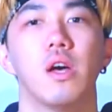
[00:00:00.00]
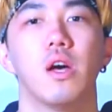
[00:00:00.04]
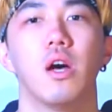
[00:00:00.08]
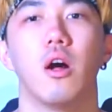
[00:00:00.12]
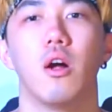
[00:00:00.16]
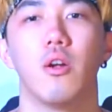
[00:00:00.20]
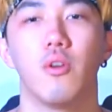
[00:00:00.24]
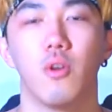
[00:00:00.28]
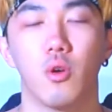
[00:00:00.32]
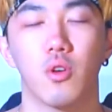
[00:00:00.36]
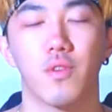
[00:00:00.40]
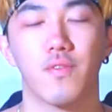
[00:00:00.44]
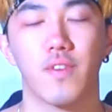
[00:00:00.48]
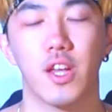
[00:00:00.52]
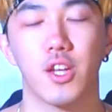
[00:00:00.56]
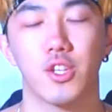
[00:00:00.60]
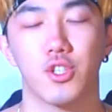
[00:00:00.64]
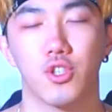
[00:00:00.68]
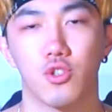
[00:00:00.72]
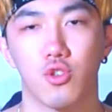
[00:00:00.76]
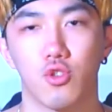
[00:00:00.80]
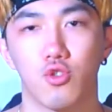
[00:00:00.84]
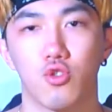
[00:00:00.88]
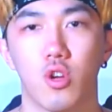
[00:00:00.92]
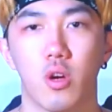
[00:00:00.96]

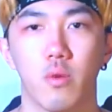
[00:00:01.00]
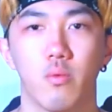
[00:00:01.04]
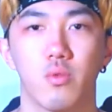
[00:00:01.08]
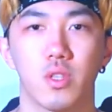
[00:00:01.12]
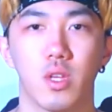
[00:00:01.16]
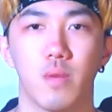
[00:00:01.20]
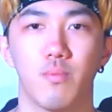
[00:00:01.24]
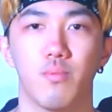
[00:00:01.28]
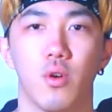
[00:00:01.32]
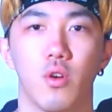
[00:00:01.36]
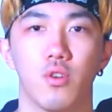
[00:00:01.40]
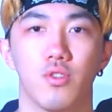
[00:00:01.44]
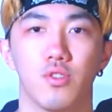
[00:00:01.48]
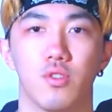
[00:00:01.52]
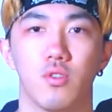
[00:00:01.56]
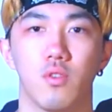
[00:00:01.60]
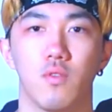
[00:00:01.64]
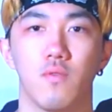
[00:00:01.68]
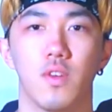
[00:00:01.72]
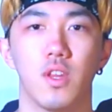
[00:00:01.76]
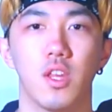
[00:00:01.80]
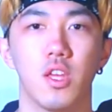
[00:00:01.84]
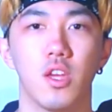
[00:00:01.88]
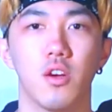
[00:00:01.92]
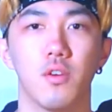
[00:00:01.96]
notification so you don't miss out post a new
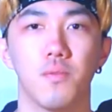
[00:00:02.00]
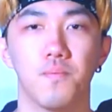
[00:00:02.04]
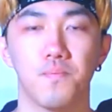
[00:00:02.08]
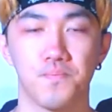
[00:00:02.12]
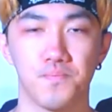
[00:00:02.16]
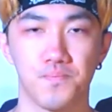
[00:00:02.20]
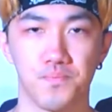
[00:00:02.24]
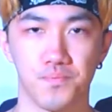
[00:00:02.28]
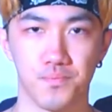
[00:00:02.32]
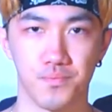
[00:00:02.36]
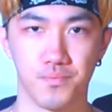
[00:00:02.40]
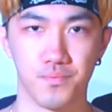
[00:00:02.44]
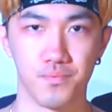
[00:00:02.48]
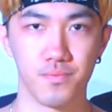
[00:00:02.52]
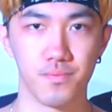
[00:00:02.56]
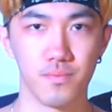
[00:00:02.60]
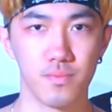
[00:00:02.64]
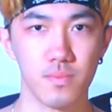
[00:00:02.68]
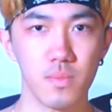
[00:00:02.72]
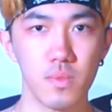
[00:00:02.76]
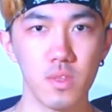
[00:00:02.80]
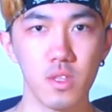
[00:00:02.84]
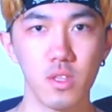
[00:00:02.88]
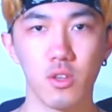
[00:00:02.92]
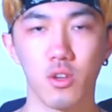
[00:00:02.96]
video.
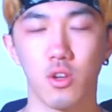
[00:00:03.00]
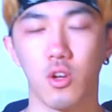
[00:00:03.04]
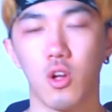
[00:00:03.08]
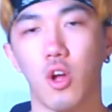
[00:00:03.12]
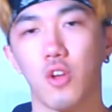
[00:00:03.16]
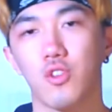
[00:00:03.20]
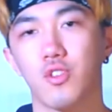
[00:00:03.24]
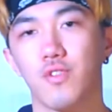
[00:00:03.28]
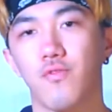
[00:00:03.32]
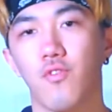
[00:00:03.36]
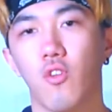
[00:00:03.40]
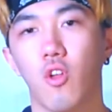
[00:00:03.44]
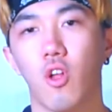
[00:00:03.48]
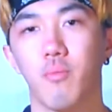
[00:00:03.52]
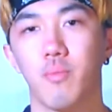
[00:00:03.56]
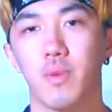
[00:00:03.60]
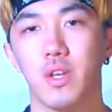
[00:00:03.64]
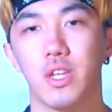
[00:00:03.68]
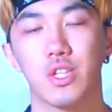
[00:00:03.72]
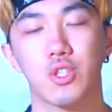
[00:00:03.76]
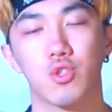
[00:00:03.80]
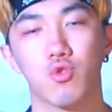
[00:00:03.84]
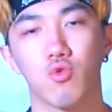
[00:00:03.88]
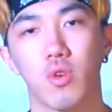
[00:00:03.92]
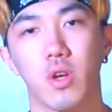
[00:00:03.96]
You can also follow my
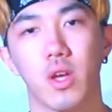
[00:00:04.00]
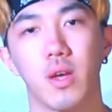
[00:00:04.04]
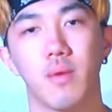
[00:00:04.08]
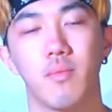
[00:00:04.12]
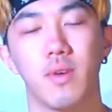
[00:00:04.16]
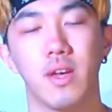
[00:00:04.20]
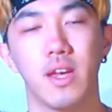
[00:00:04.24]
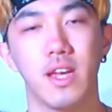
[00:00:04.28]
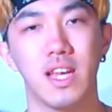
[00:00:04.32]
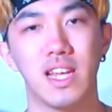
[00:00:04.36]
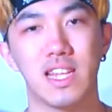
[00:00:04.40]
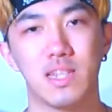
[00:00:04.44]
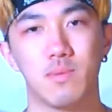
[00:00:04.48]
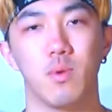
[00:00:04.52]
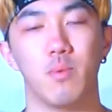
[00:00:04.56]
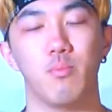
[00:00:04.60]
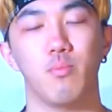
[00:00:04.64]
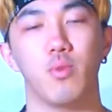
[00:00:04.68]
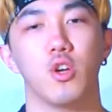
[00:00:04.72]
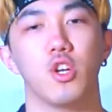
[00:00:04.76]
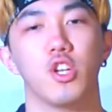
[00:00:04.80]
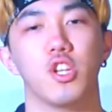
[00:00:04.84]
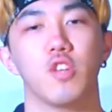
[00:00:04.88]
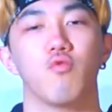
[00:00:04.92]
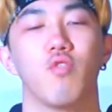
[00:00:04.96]
Instagram. It's been
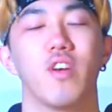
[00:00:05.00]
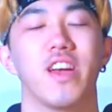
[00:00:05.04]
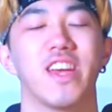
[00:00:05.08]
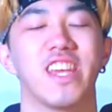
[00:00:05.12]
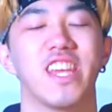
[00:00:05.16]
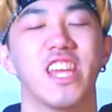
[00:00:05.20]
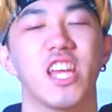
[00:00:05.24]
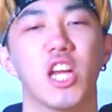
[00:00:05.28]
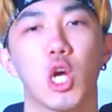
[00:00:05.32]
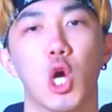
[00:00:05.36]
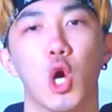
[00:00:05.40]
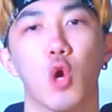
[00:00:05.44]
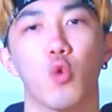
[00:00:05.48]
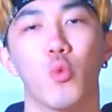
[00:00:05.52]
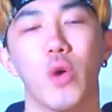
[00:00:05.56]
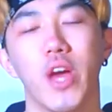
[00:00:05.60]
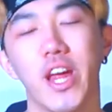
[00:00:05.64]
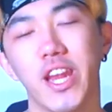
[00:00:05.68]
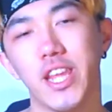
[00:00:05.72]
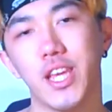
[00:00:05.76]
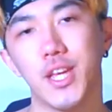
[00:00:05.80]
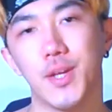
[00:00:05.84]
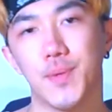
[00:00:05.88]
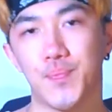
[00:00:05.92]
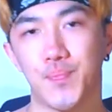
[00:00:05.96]
posted right here
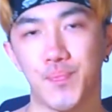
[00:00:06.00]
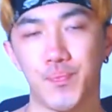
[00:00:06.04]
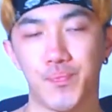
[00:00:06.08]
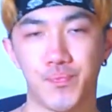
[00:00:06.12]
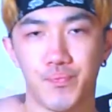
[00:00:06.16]
already.